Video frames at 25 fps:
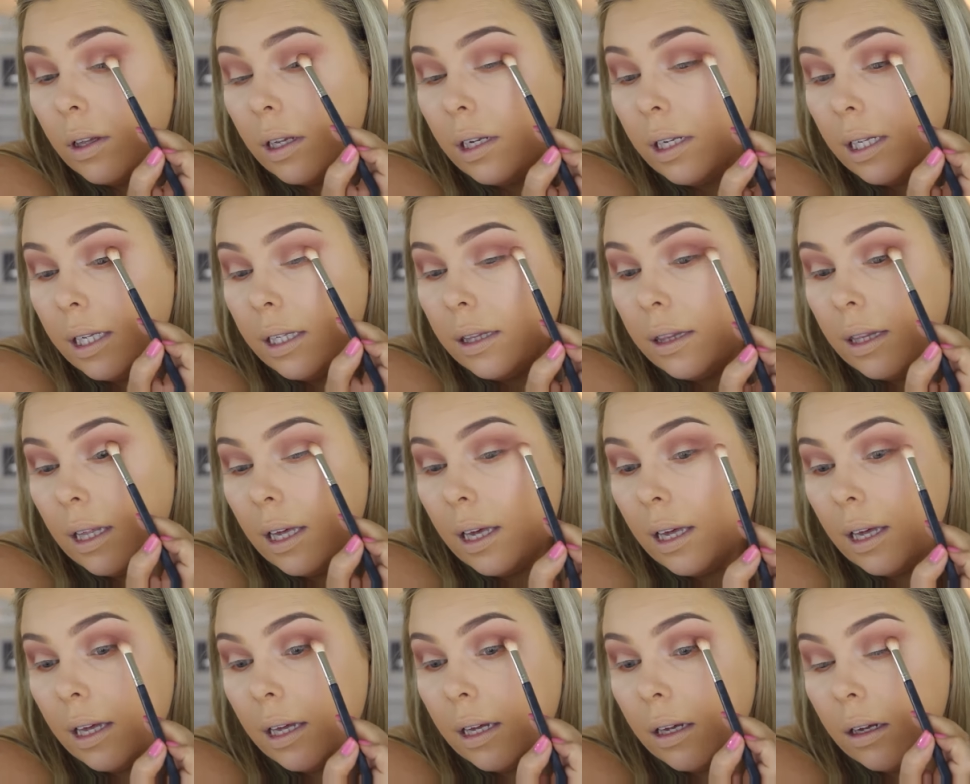the lid
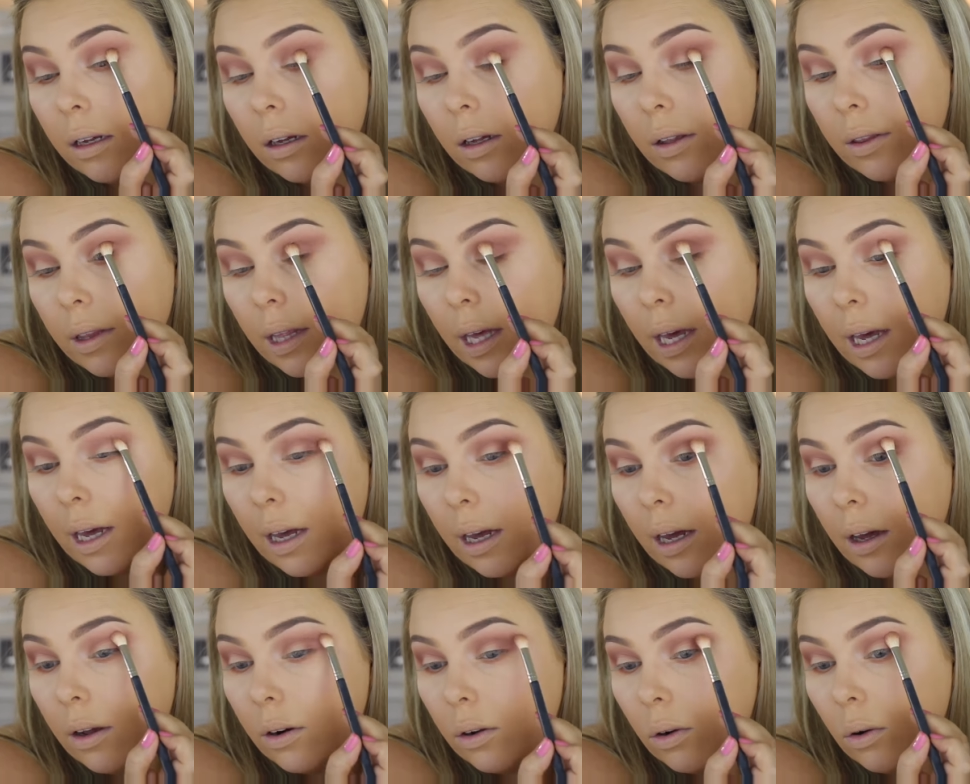there on that
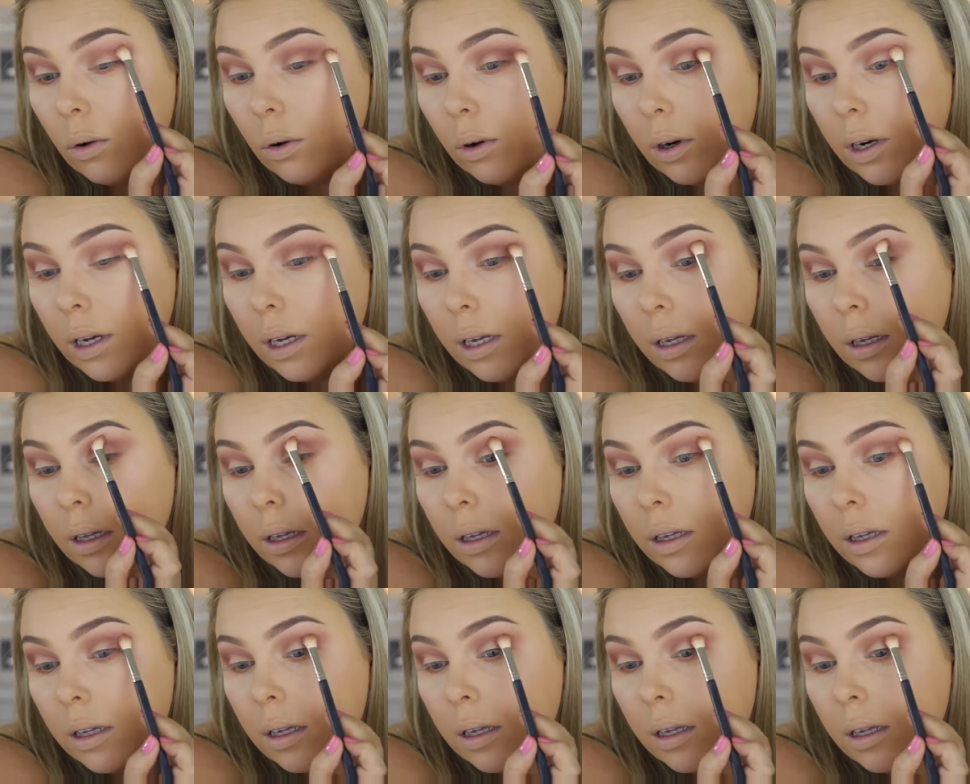outer corner